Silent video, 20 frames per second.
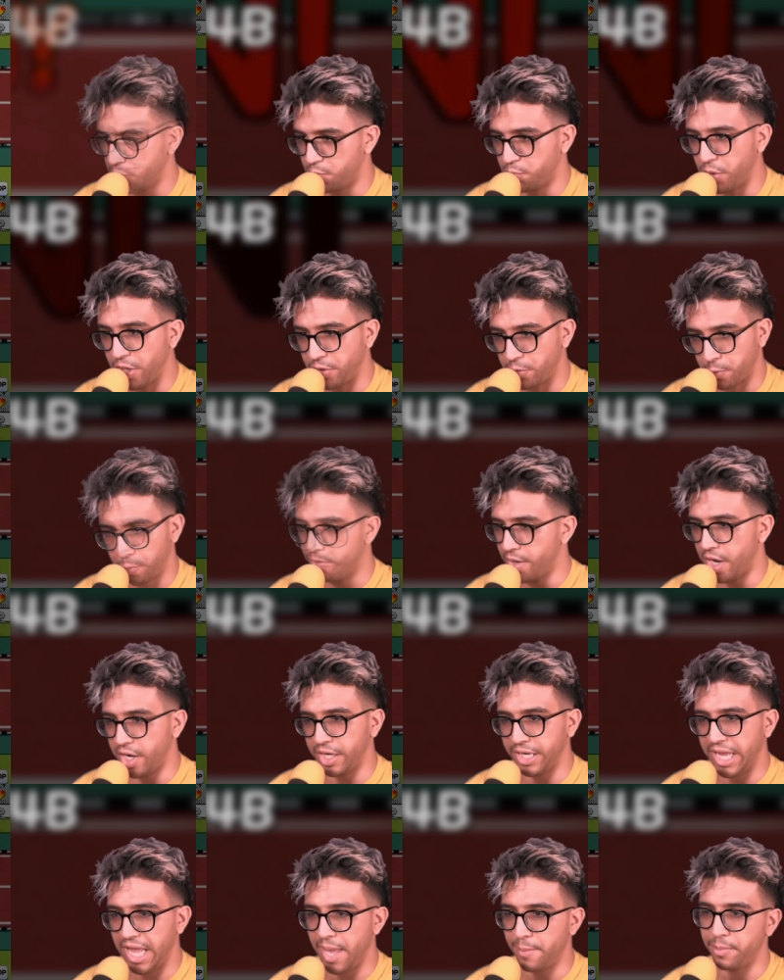sprinter. Not
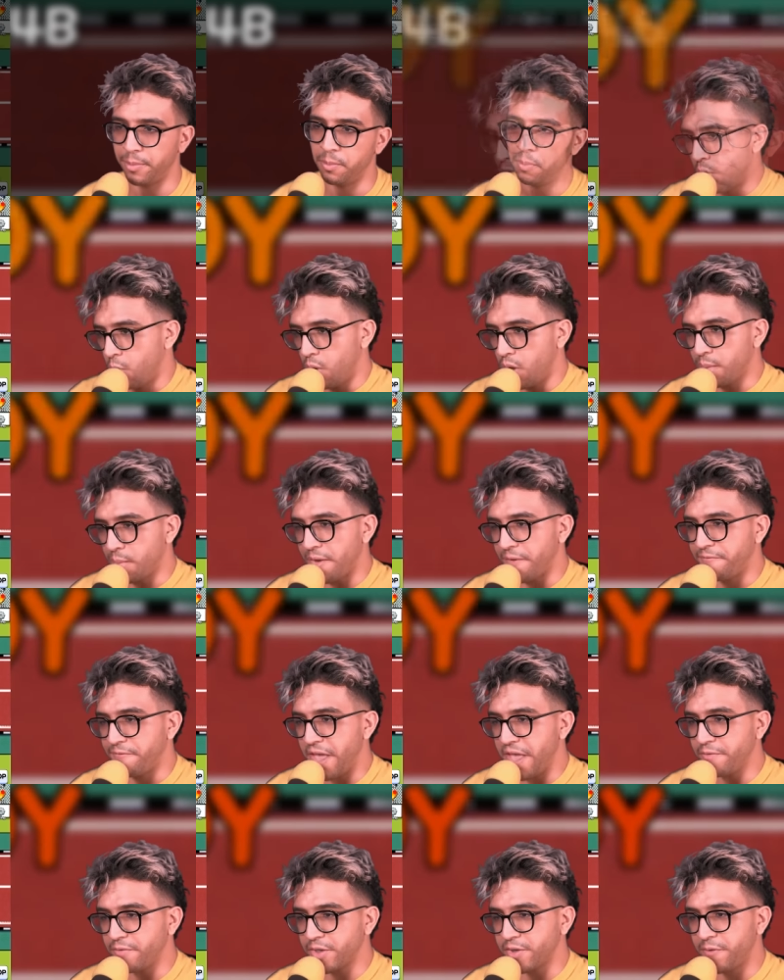gonna happen. One of my
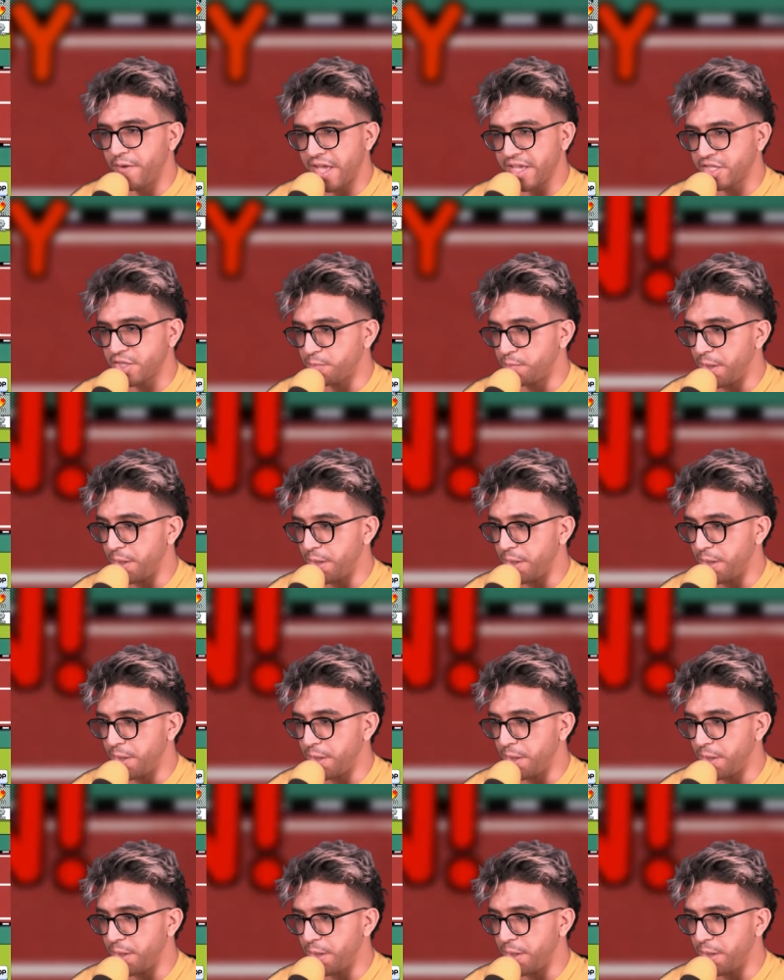favorite fastest